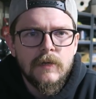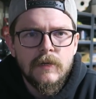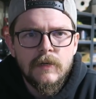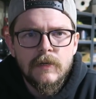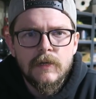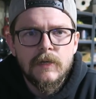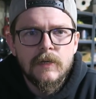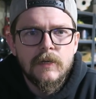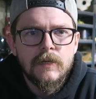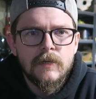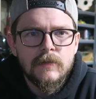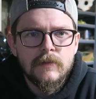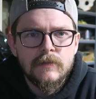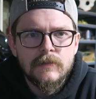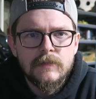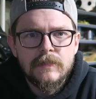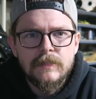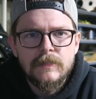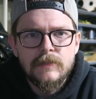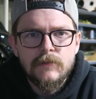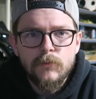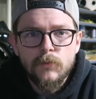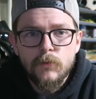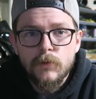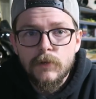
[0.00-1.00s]

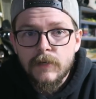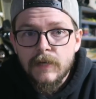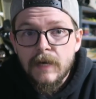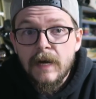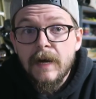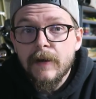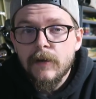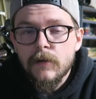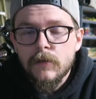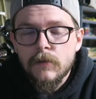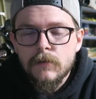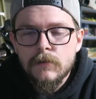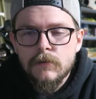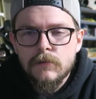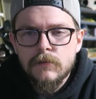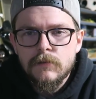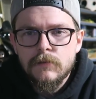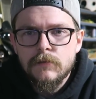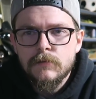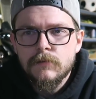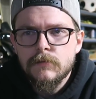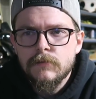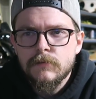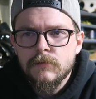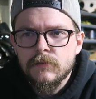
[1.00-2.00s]
It would idle,
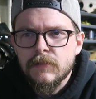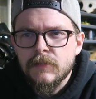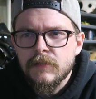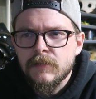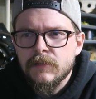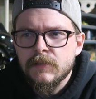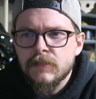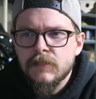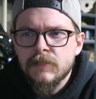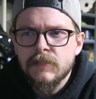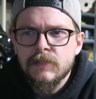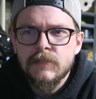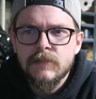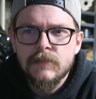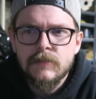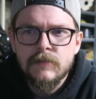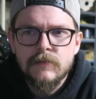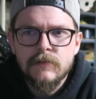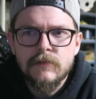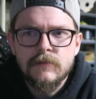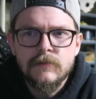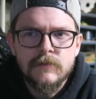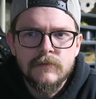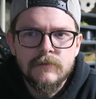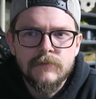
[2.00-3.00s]
and
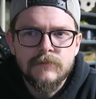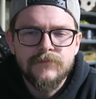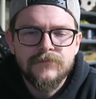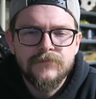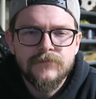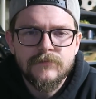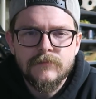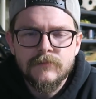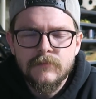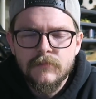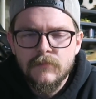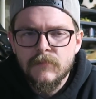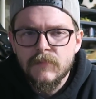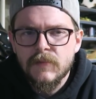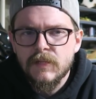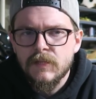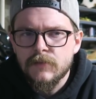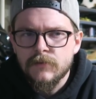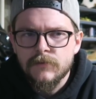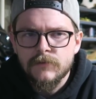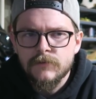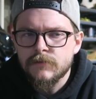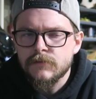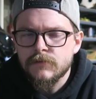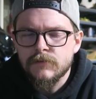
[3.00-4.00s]
then it
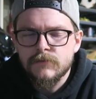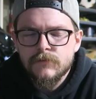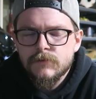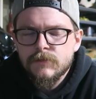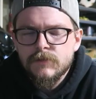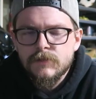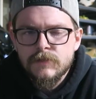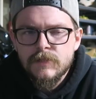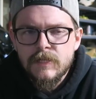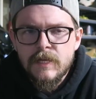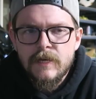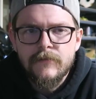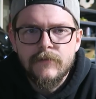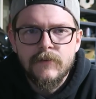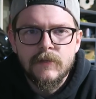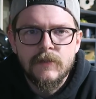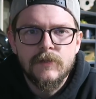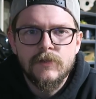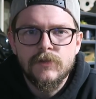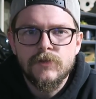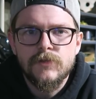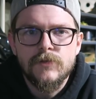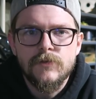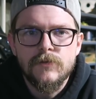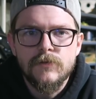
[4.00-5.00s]
was just having
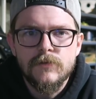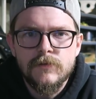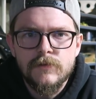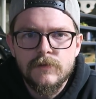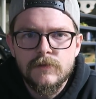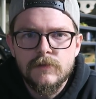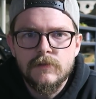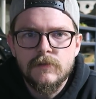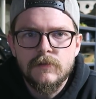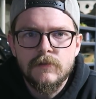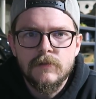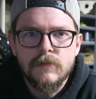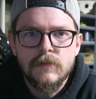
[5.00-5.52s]
issues,